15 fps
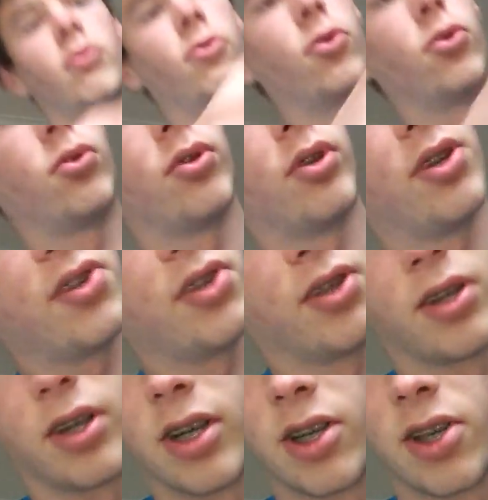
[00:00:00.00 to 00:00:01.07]
for this
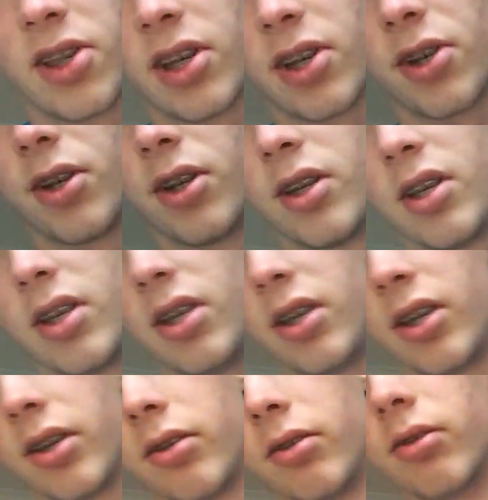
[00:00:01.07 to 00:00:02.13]
entire section
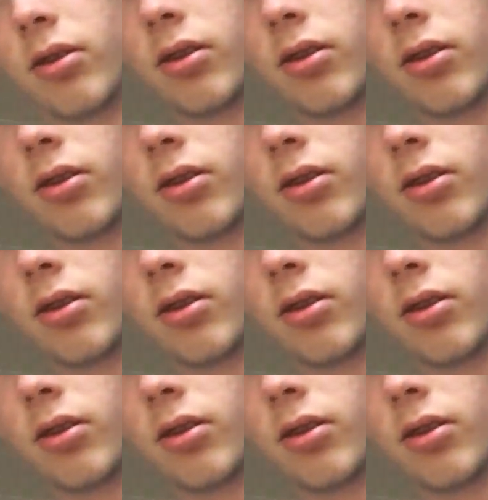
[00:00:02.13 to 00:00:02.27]
here,